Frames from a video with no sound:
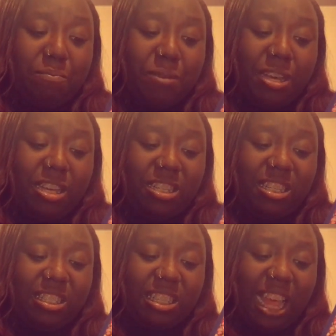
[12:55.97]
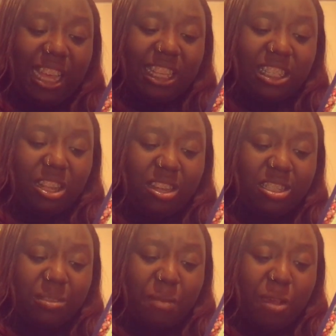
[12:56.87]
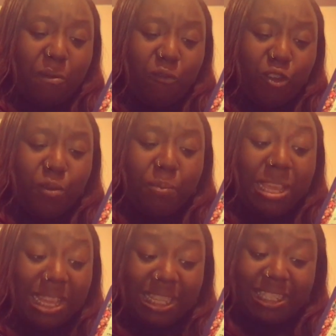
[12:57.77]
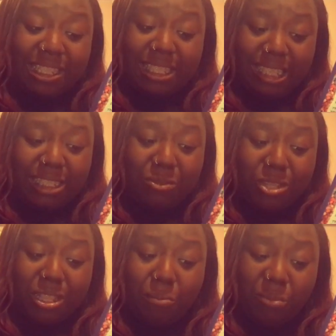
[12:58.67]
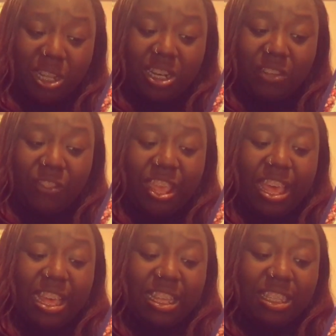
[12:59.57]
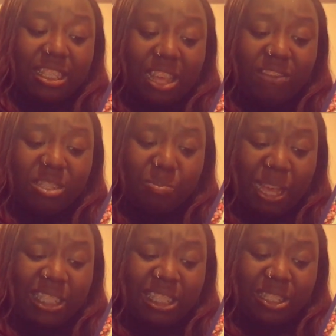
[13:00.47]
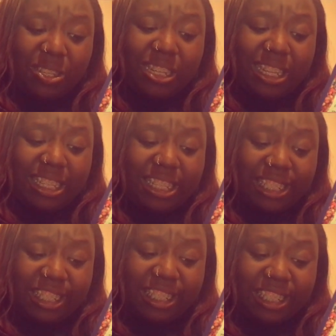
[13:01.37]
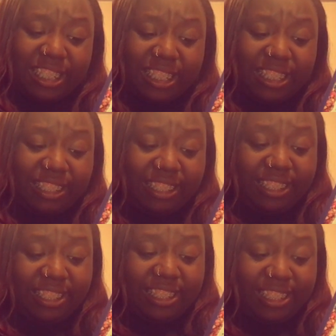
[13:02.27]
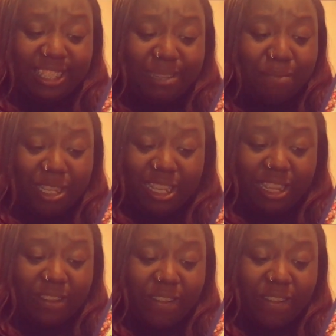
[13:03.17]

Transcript: but this snack is also made with real peas and seasoned with a blend of seven spices known as shishimi. Chichimi